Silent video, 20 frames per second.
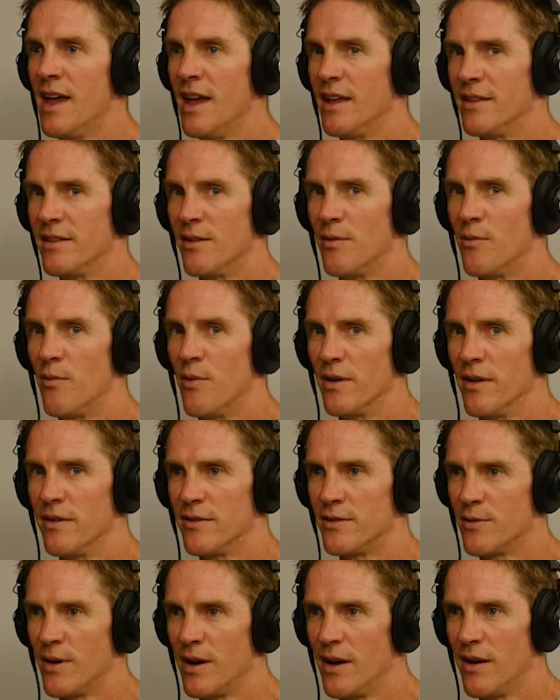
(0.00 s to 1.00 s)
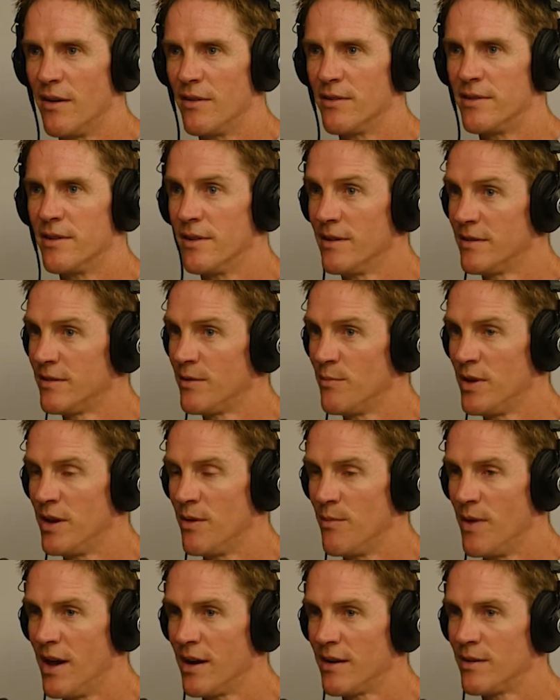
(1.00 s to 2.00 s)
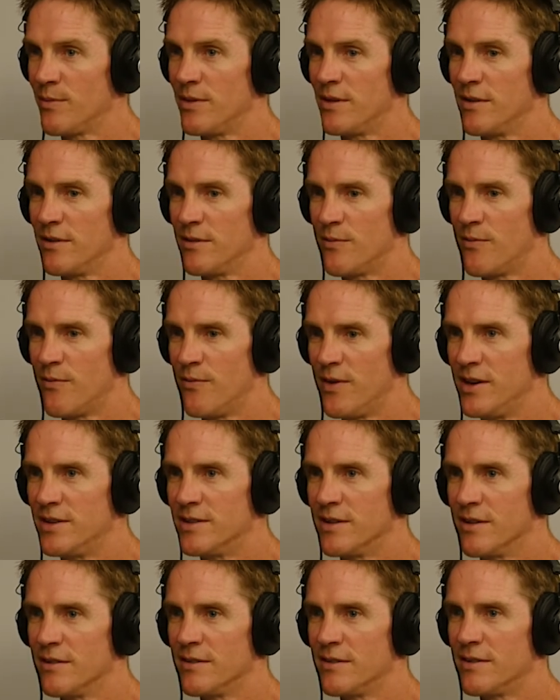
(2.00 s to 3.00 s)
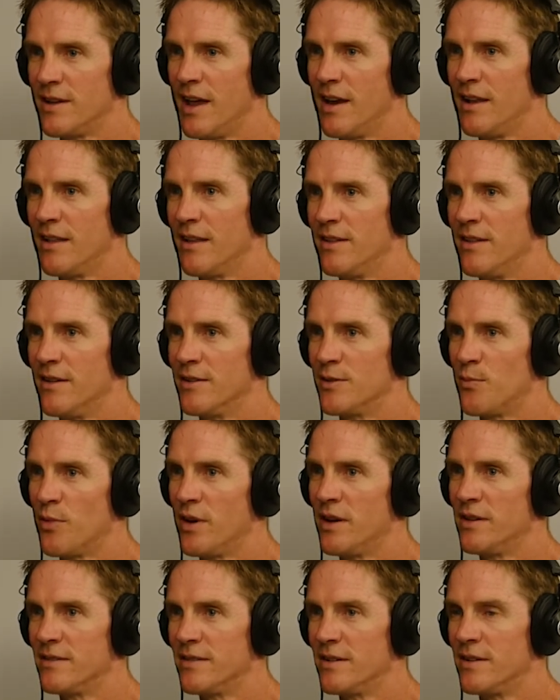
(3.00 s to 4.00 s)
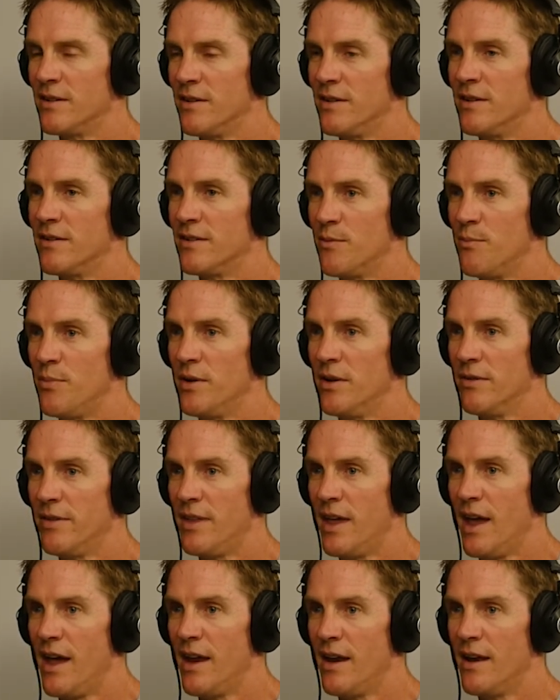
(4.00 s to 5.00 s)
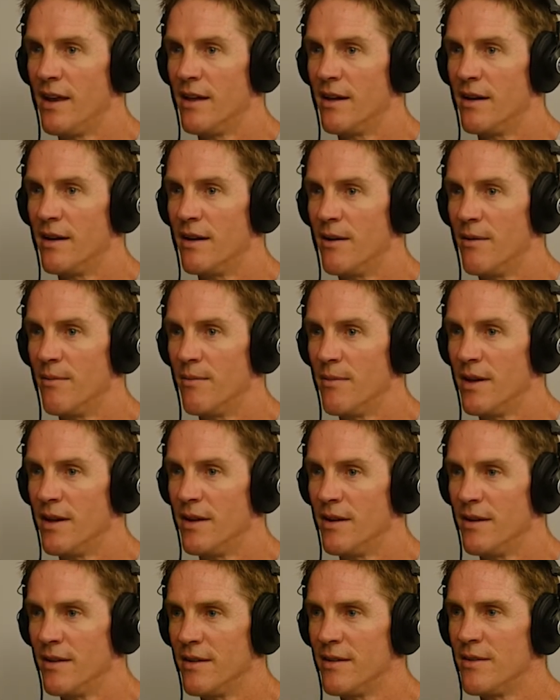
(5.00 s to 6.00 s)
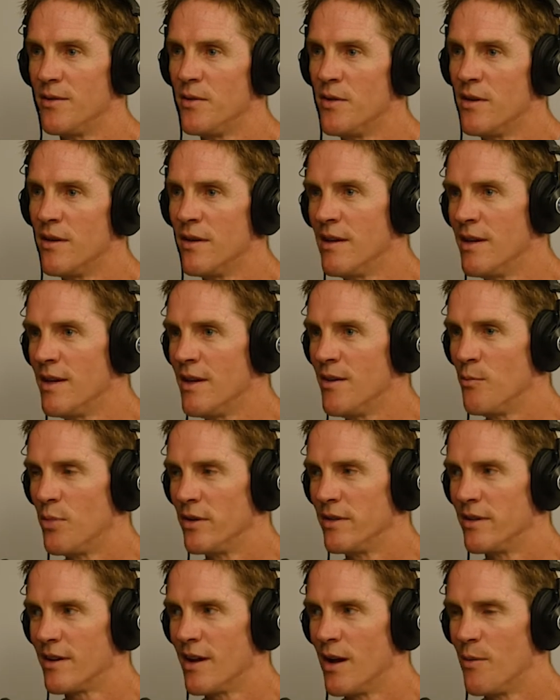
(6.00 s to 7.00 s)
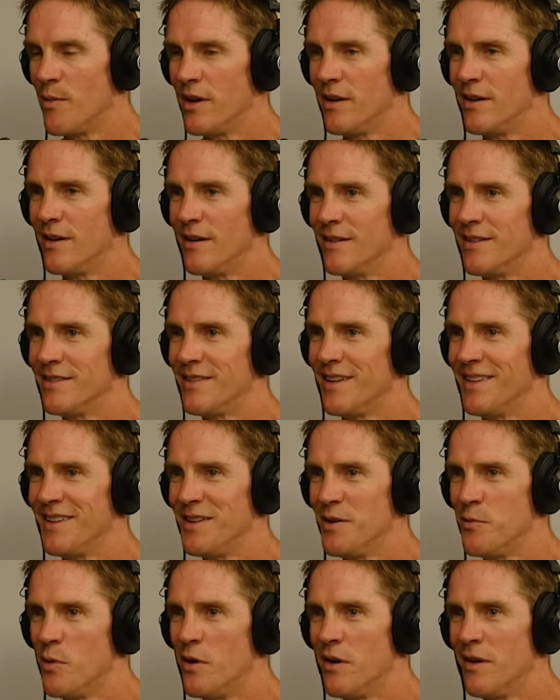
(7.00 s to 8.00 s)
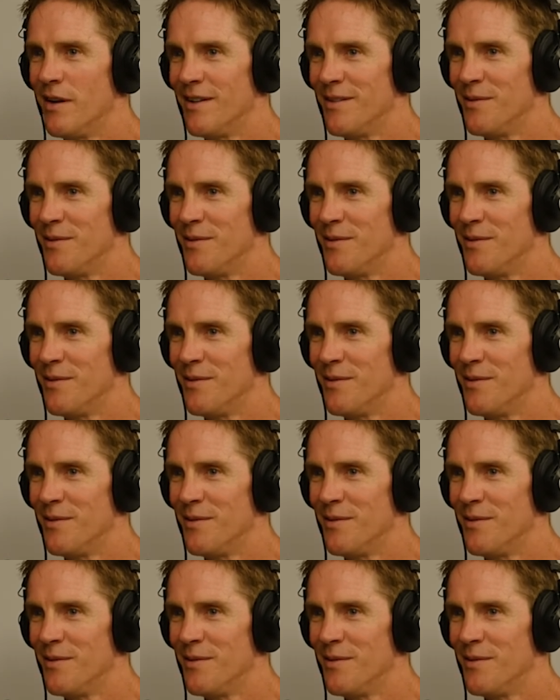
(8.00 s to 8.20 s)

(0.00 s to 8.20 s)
It's where there's trails. There is some BMX, but there's features, and there's places in Goodyear to build that. And put the comment in there and say that you want it.